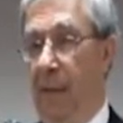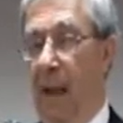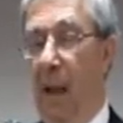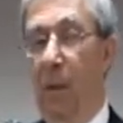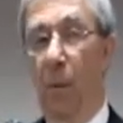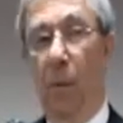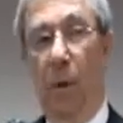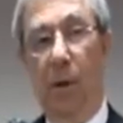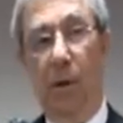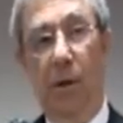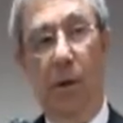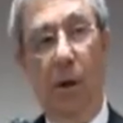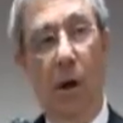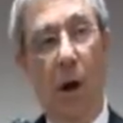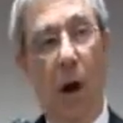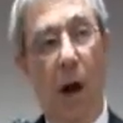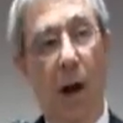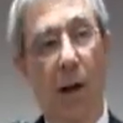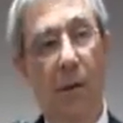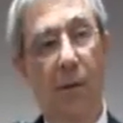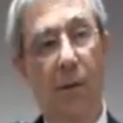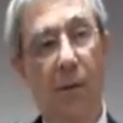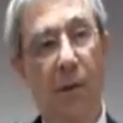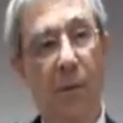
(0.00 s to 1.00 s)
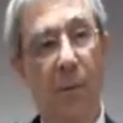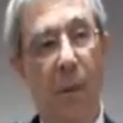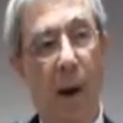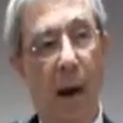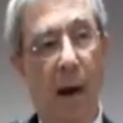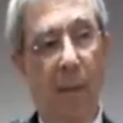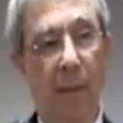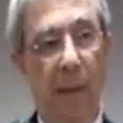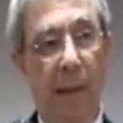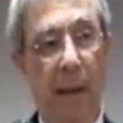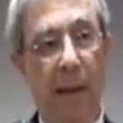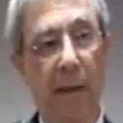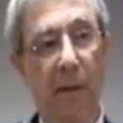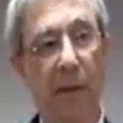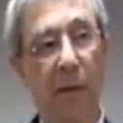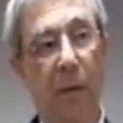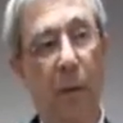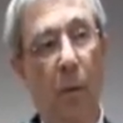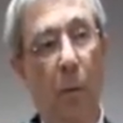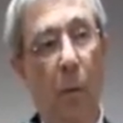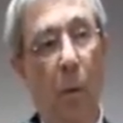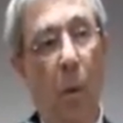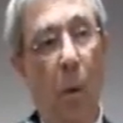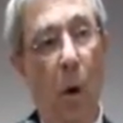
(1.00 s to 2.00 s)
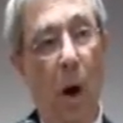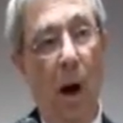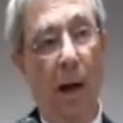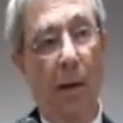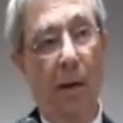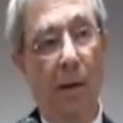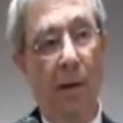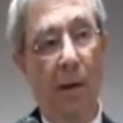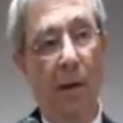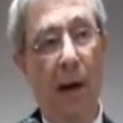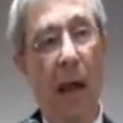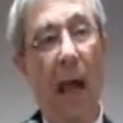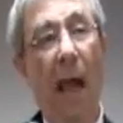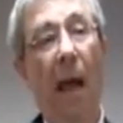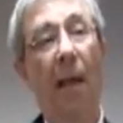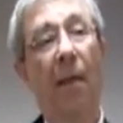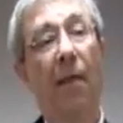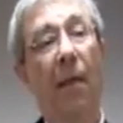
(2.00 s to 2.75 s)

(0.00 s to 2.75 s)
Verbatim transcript: And when your conscious mind begins to wander,